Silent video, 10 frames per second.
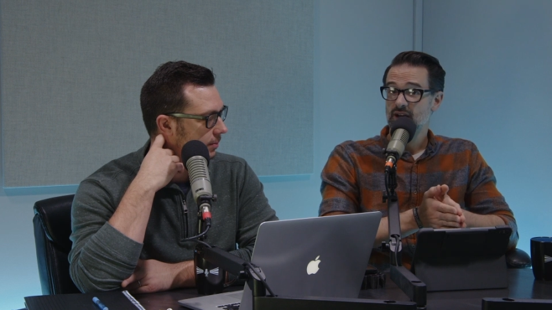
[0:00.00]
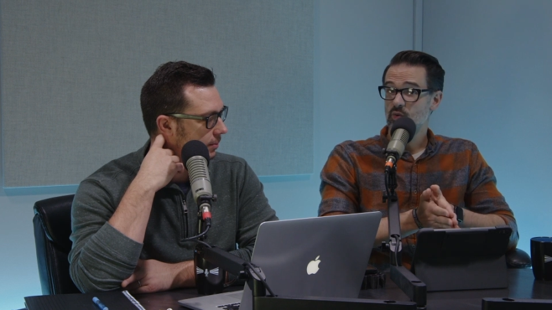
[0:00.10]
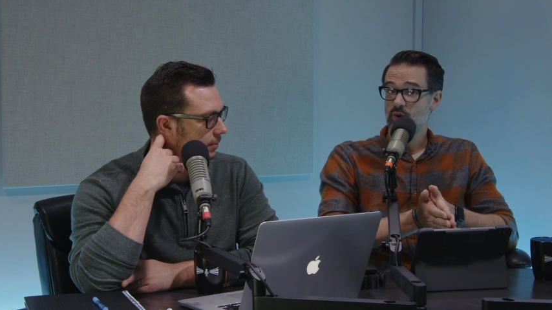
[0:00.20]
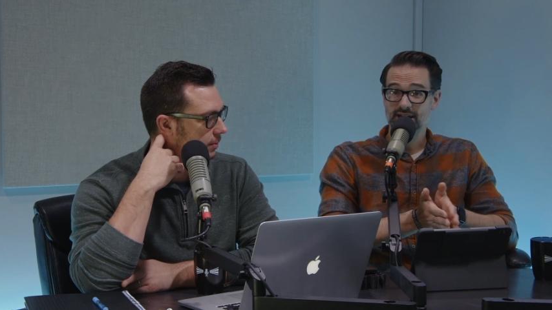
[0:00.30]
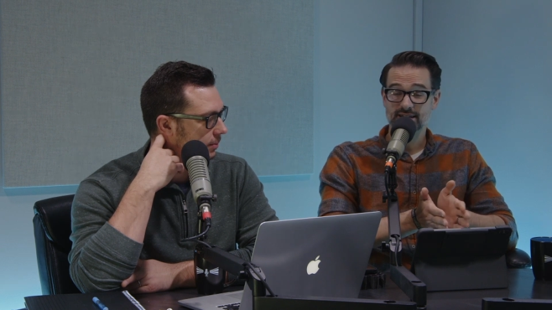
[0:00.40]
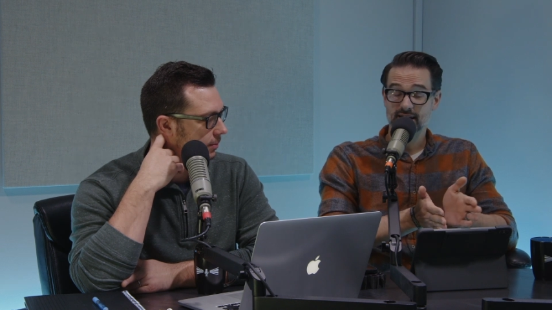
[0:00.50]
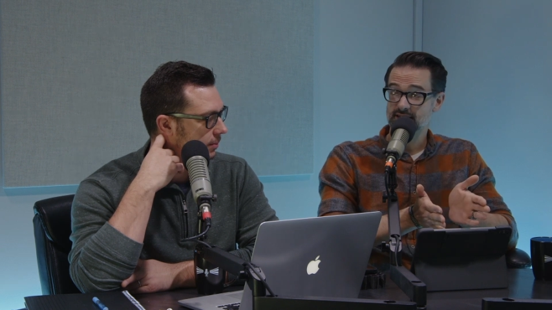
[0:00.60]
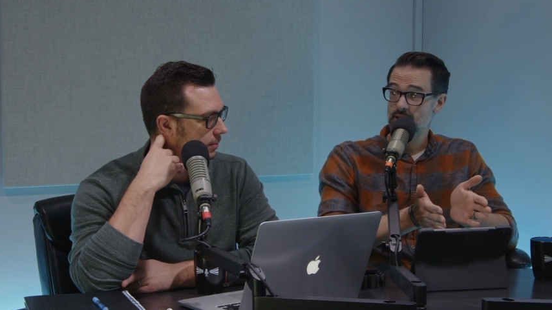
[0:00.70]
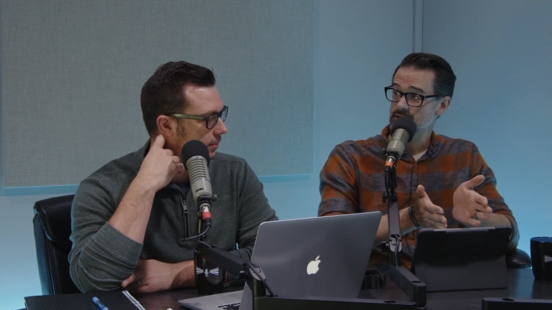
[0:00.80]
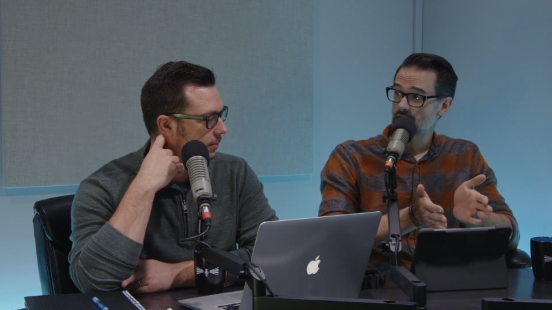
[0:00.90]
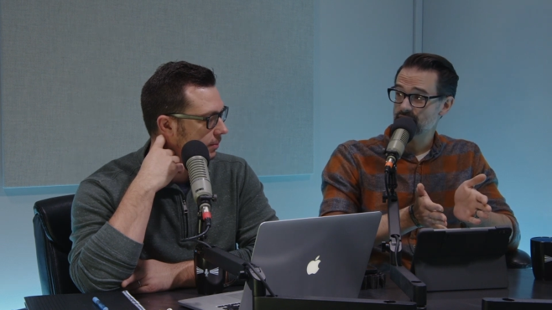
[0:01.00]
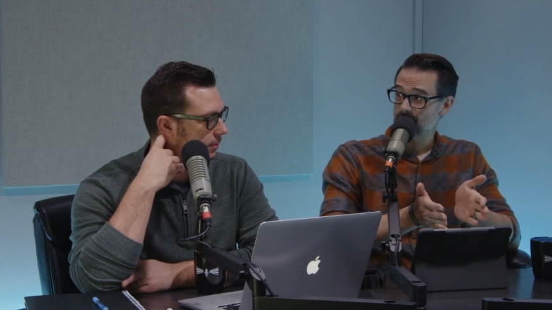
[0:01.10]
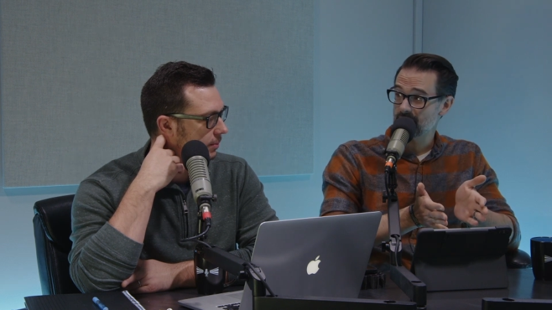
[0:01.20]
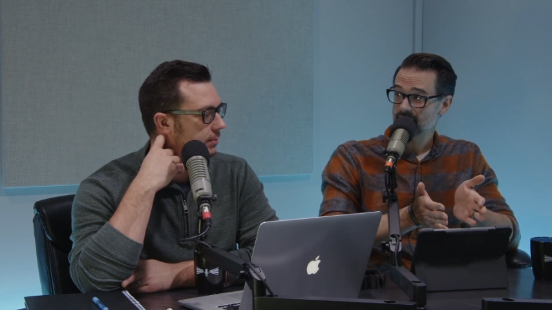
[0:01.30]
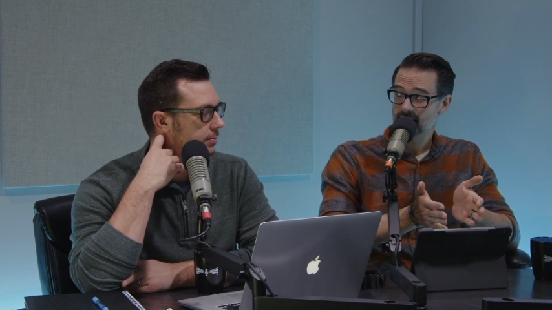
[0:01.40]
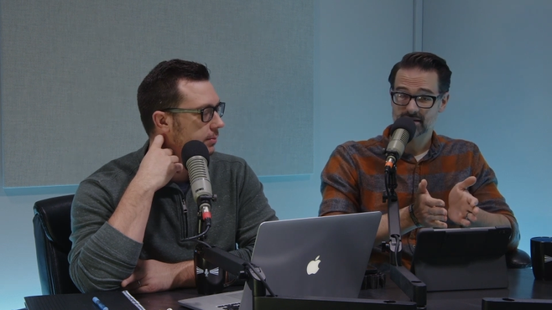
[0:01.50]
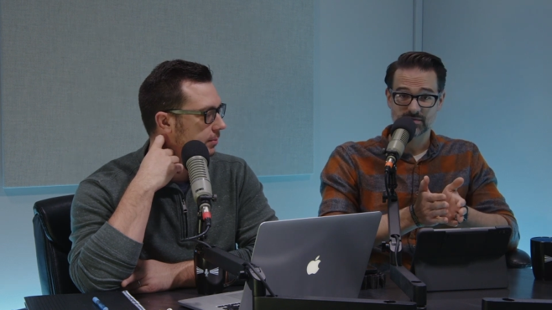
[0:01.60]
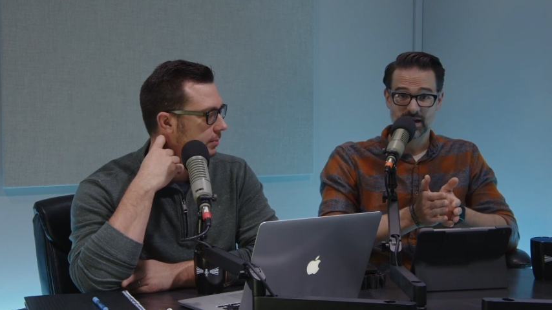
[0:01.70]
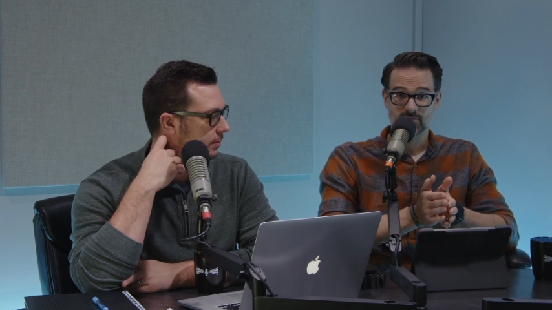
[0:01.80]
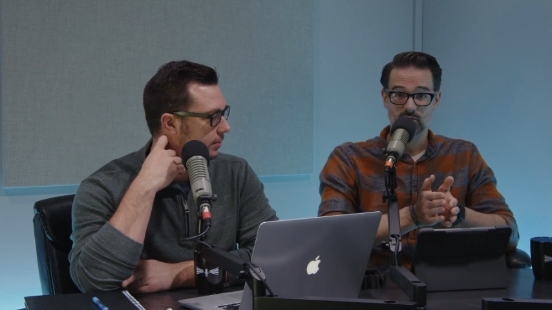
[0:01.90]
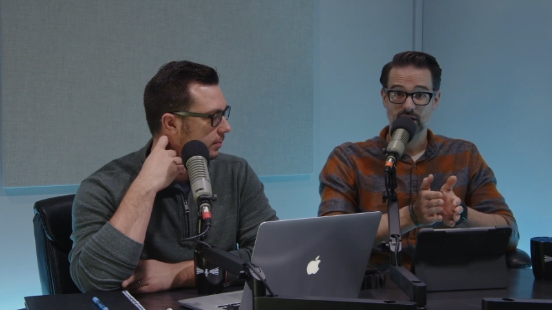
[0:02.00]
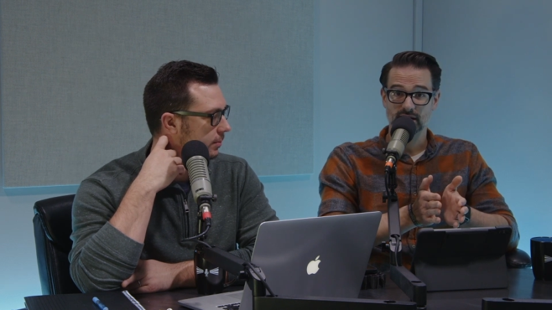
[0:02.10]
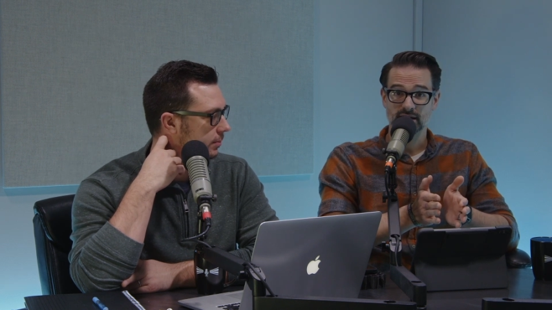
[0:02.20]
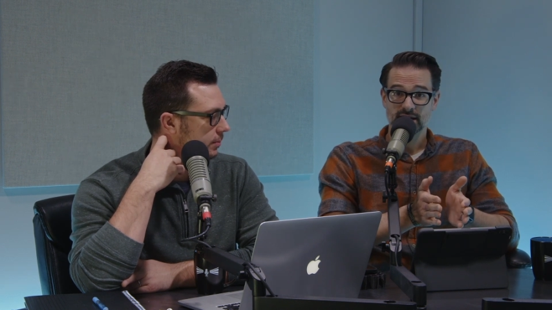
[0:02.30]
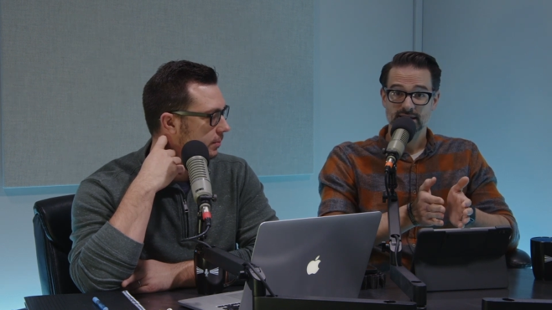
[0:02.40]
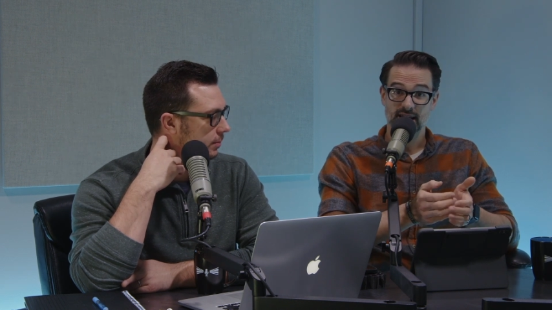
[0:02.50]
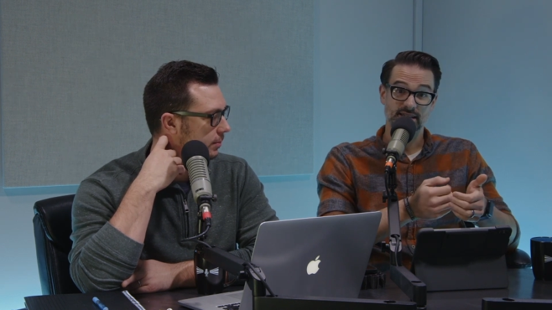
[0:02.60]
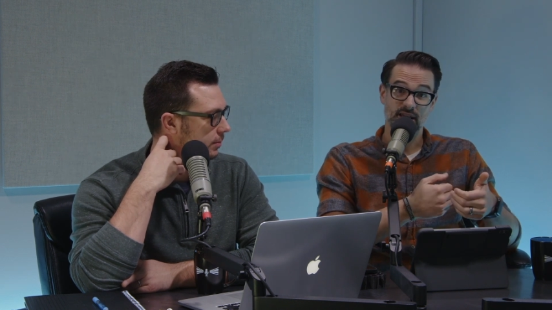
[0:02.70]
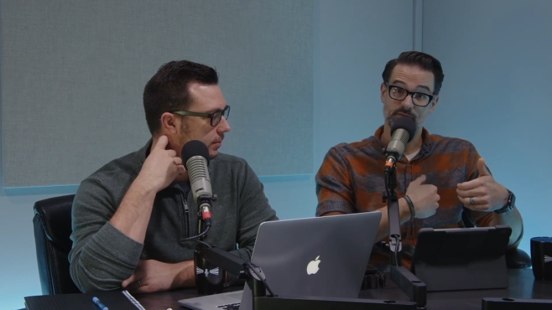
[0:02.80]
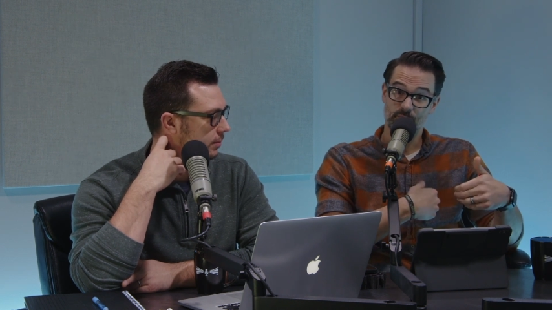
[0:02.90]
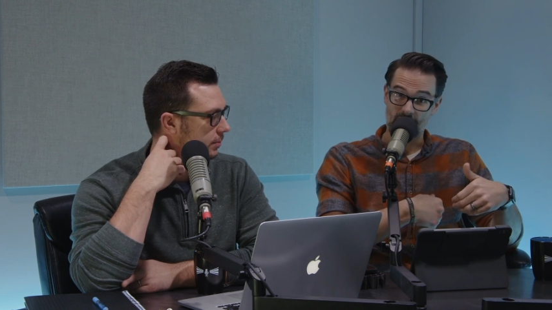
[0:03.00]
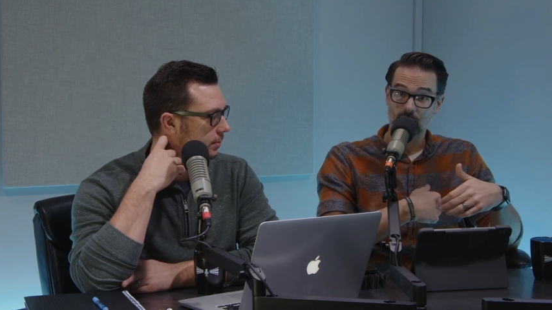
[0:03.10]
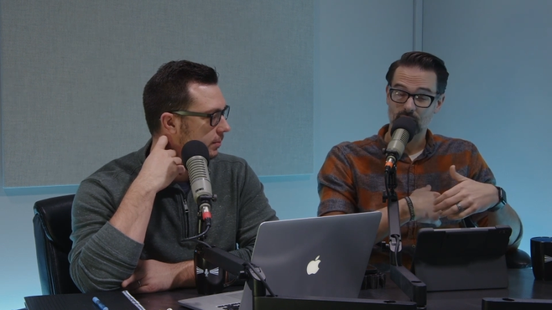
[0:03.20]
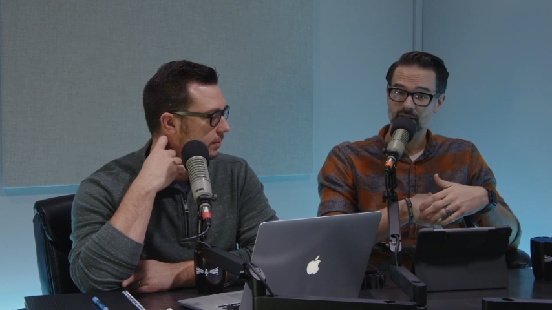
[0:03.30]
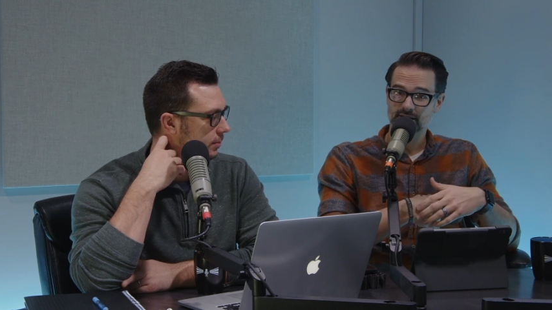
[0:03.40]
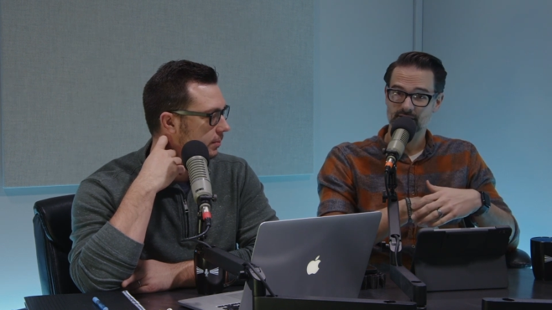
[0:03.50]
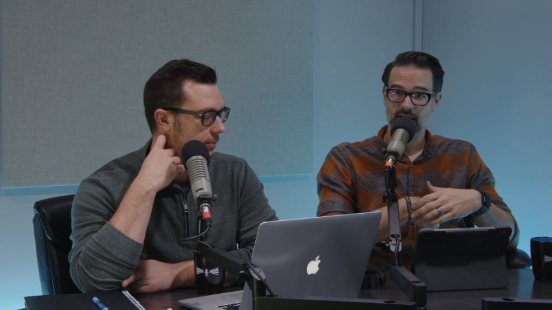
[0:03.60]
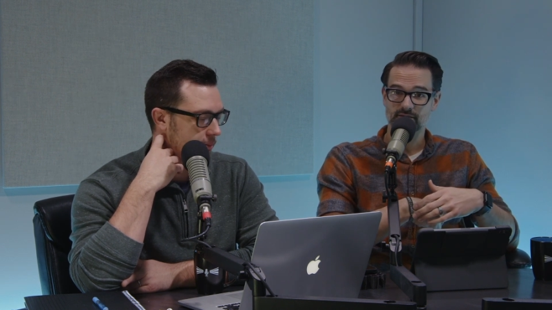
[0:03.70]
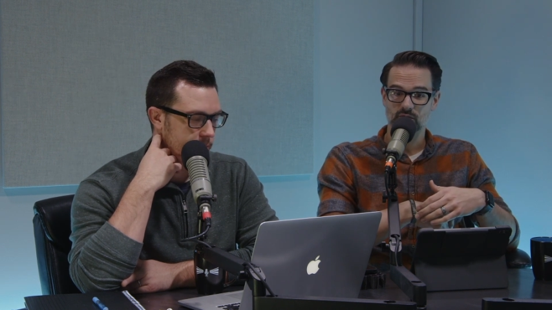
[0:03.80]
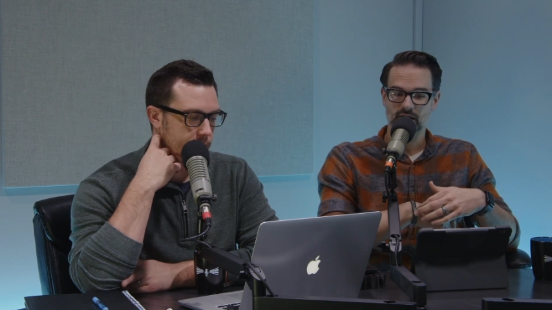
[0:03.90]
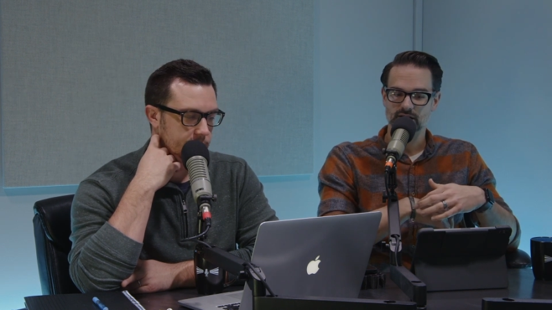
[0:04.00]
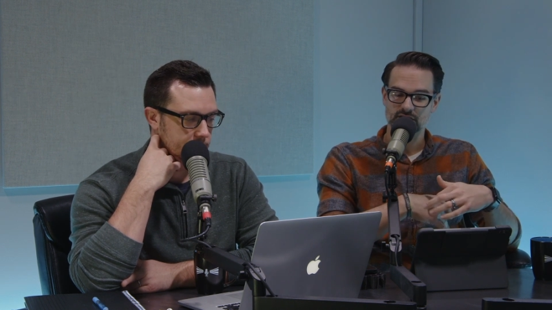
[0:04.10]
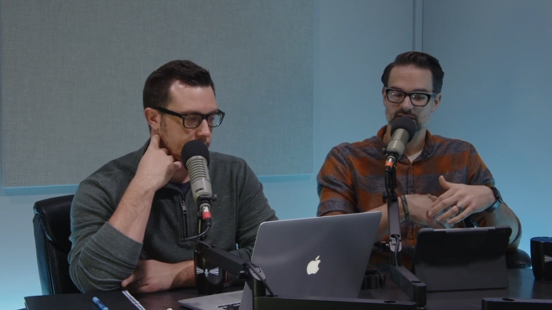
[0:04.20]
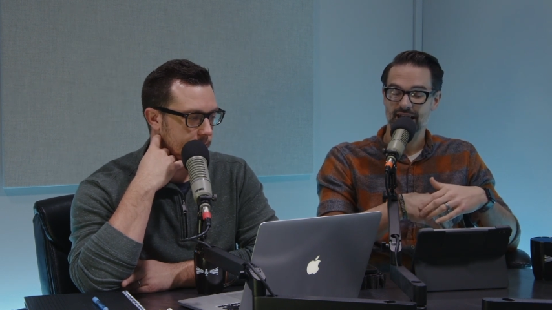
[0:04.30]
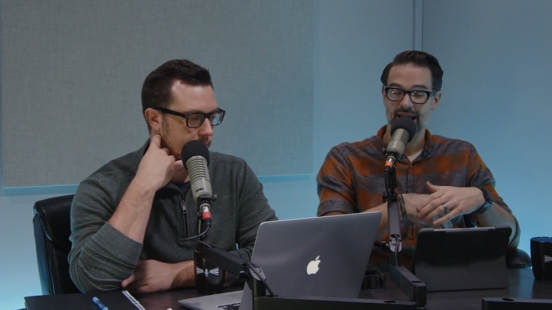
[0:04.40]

Speaker 1: we're going to take steps off that path. Sometimes we're going to take steps backward. Sometimes we're going to just